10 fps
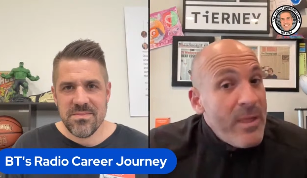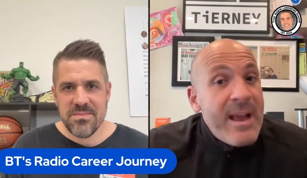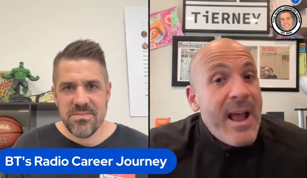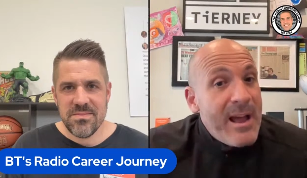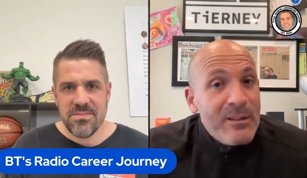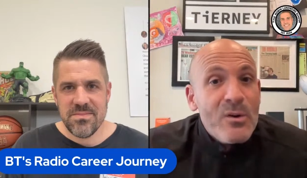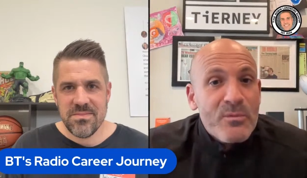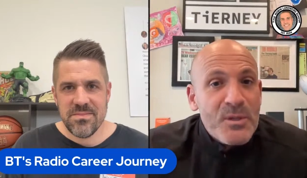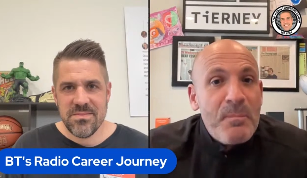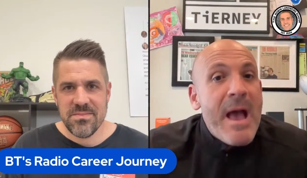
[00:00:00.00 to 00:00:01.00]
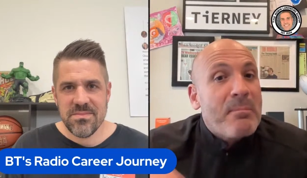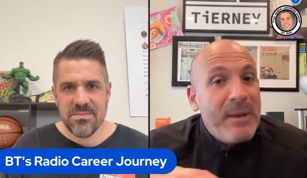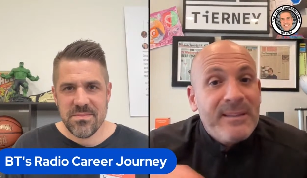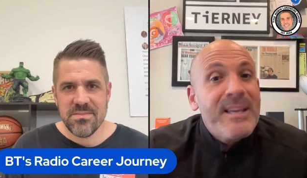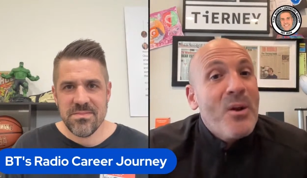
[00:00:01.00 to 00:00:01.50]
Speaker 1: that guy a little respect
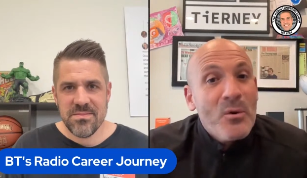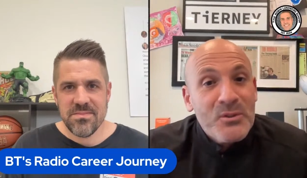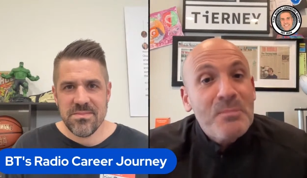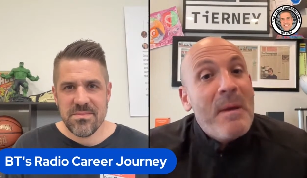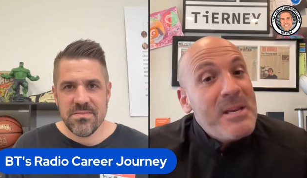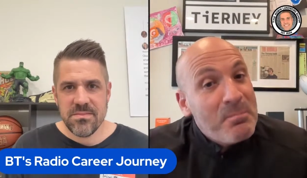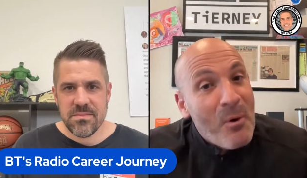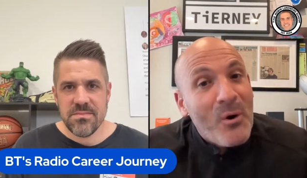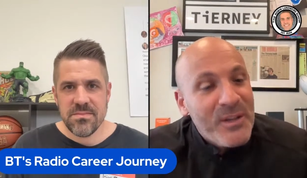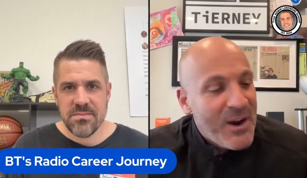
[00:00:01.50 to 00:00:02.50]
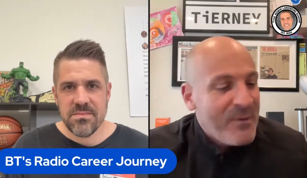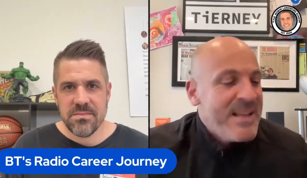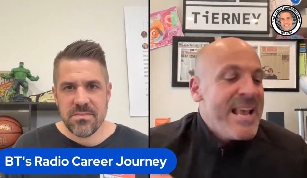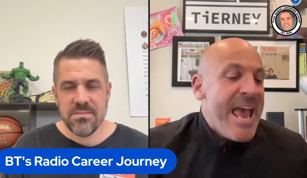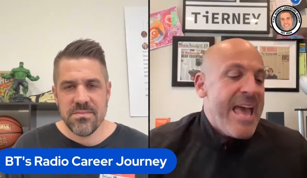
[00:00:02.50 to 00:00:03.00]
bt knows his baseball you know
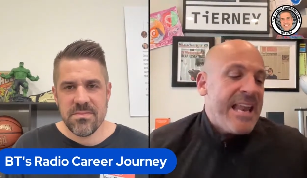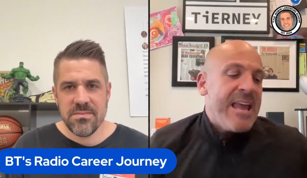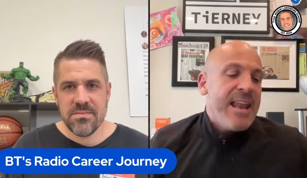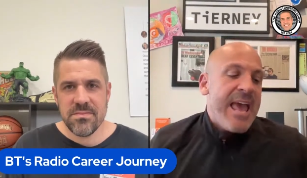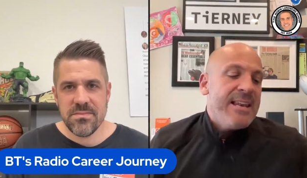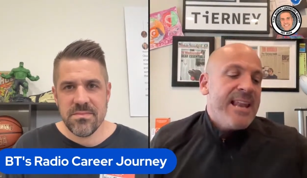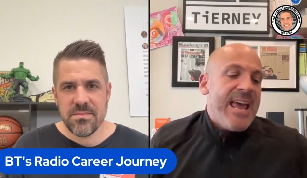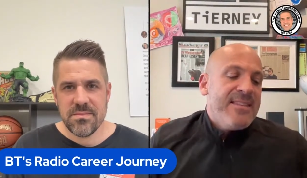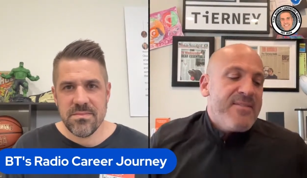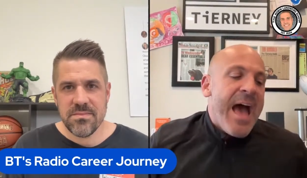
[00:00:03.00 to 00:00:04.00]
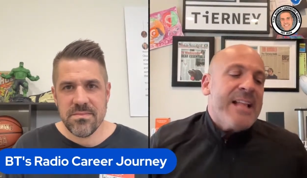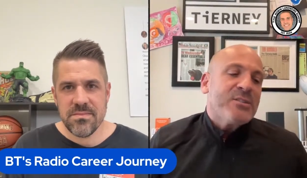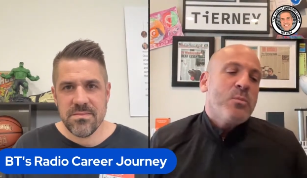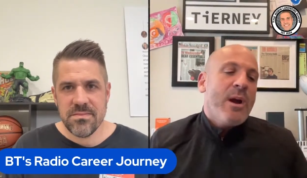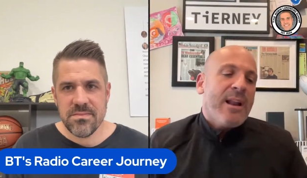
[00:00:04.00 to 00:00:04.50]
mm-hmm. and and and and
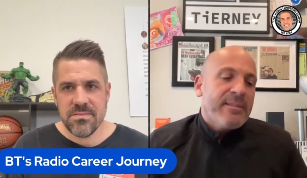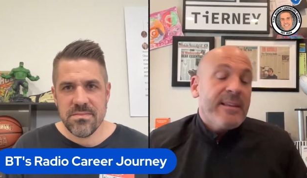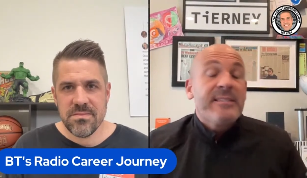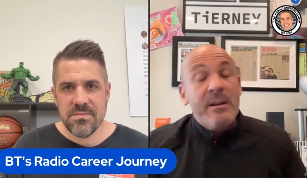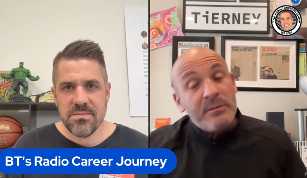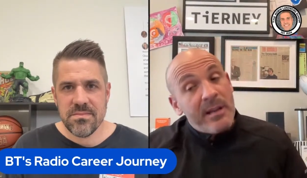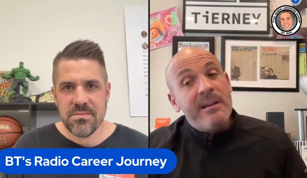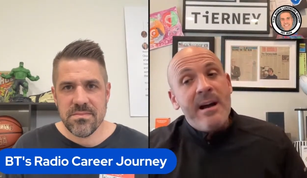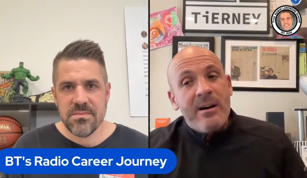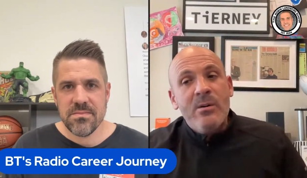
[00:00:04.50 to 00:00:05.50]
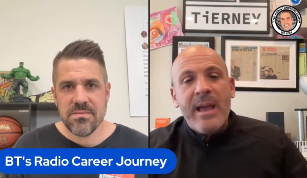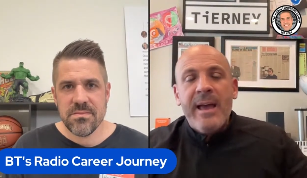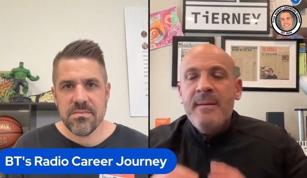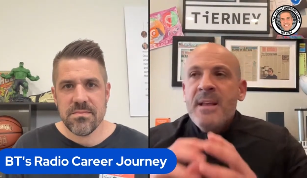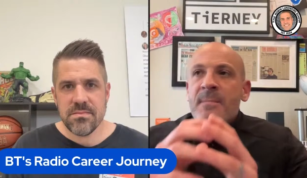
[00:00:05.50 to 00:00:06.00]
that's where i think steve was like oh
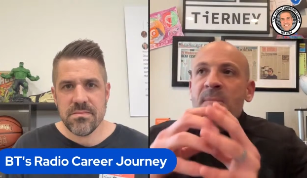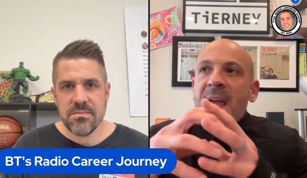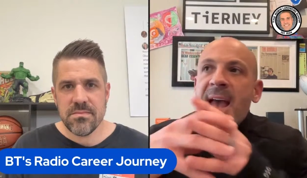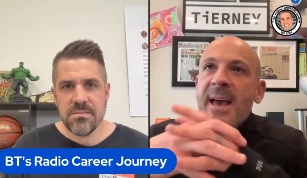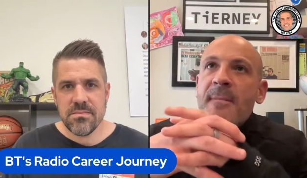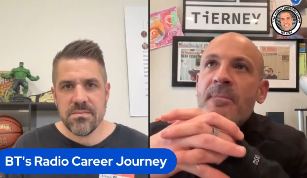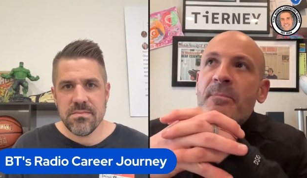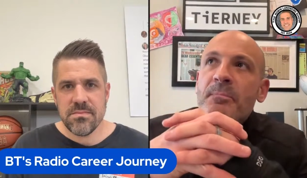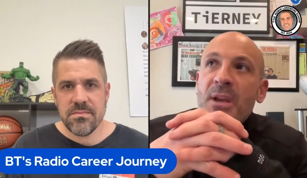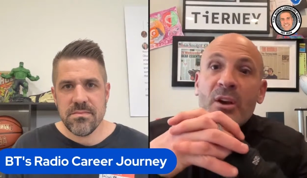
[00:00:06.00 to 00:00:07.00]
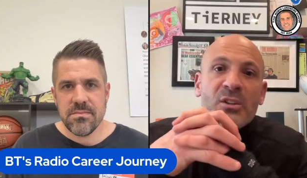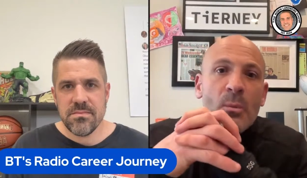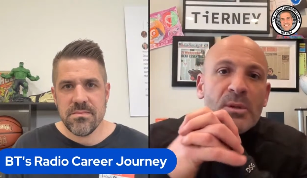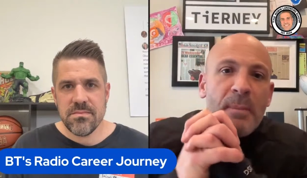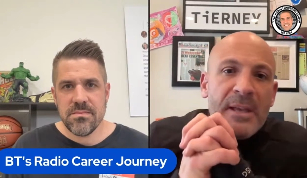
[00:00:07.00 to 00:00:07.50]
okay and because
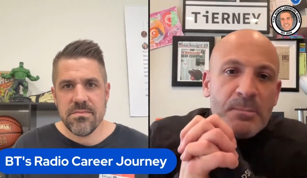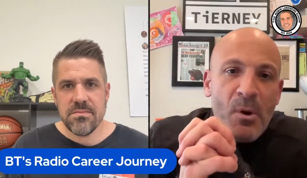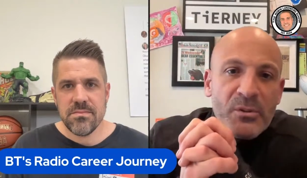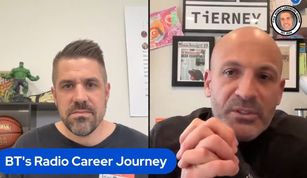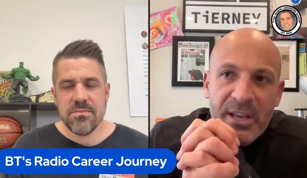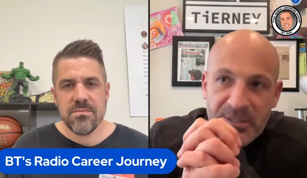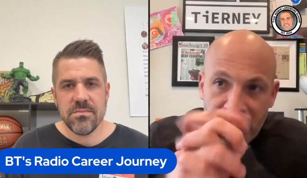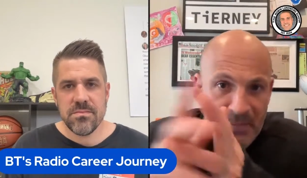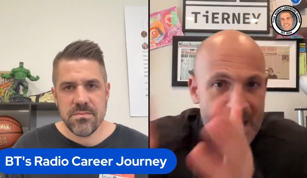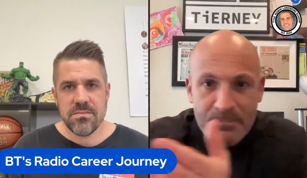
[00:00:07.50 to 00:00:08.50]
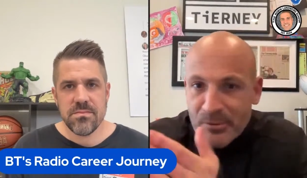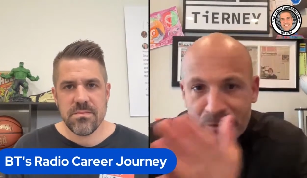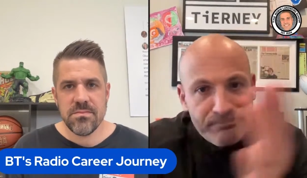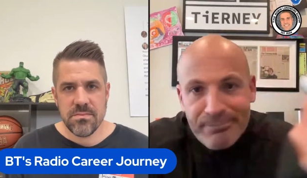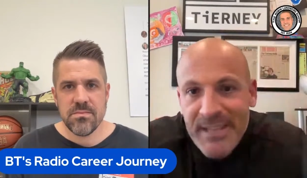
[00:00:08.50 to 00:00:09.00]
it was baseball season
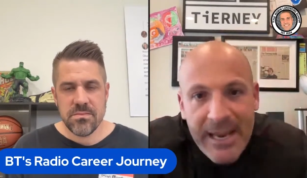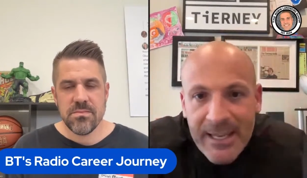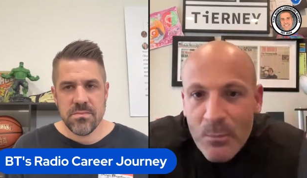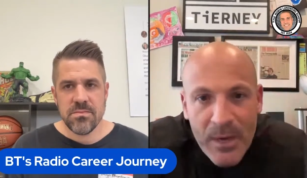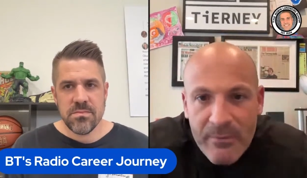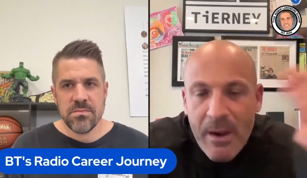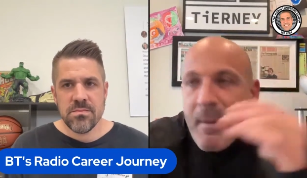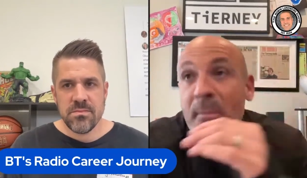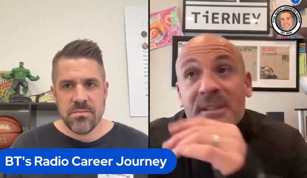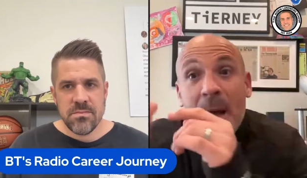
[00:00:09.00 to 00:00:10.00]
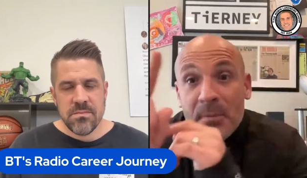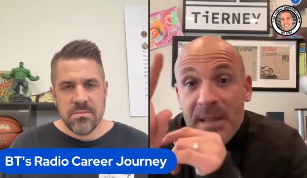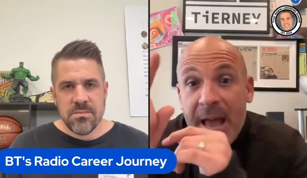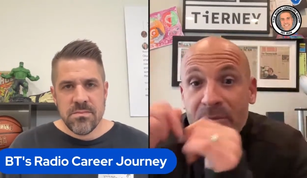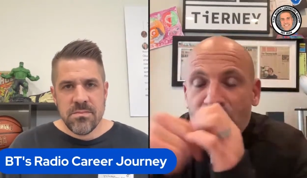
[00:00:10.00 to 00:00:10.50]
april 2nd whatever i remember tom
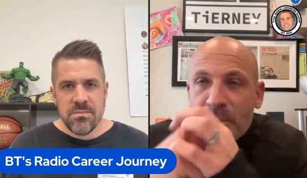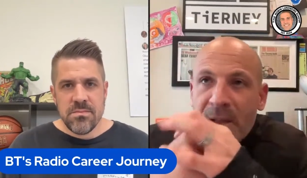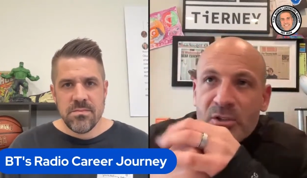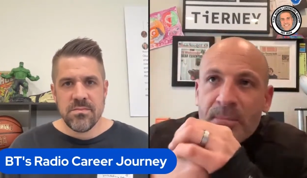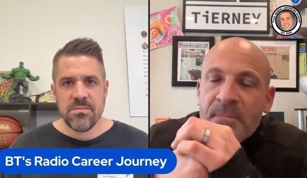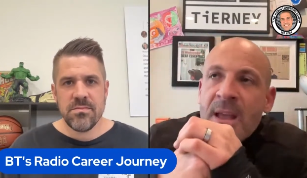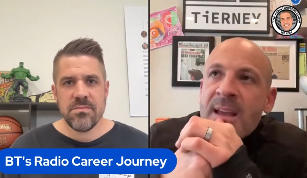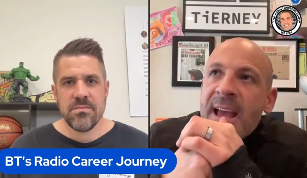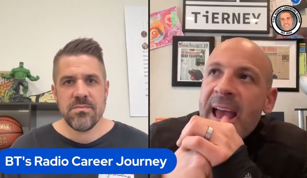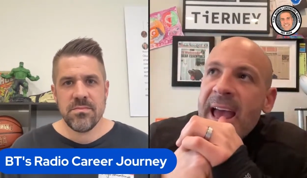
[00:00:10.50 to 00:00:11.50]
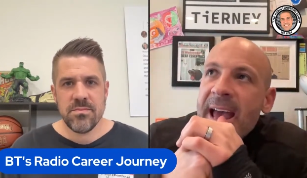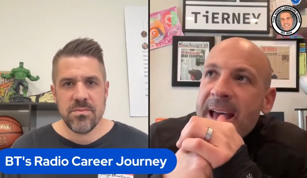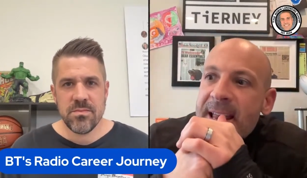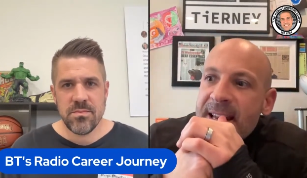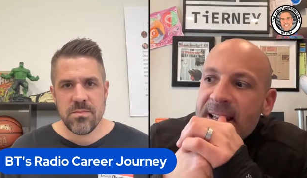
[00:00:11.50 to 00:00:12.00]
Glavine was pitching
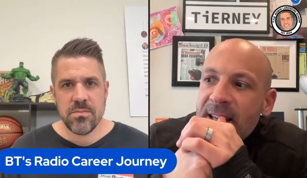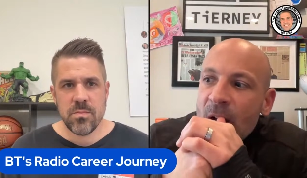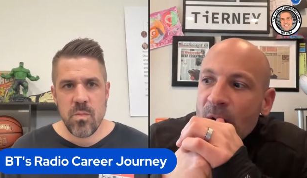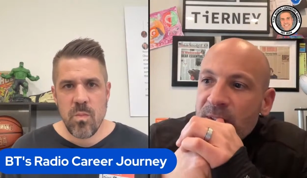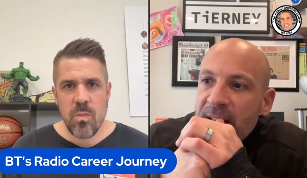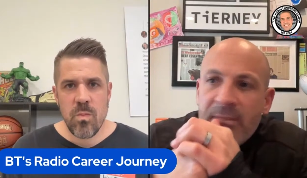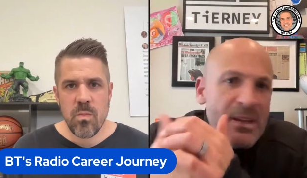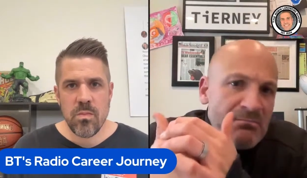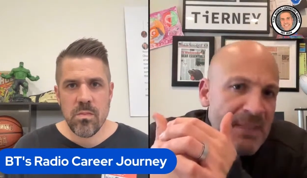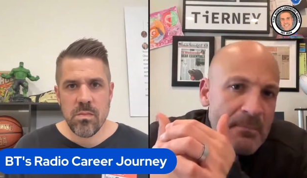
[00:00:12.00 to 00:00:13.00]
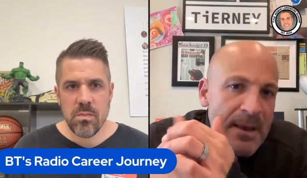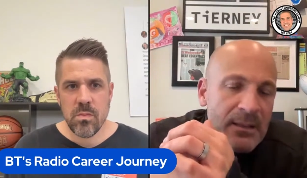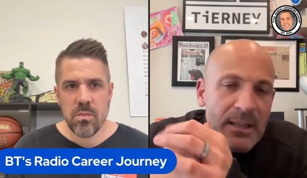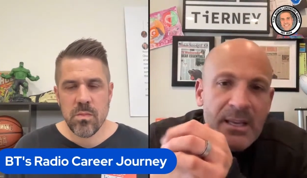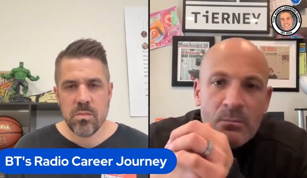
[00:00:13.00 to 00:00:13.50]
and, you know, Stephen,
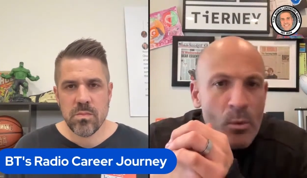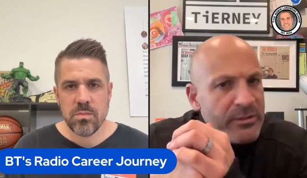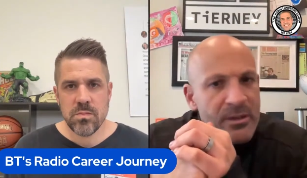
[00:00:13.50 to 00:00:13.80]
admittedly, was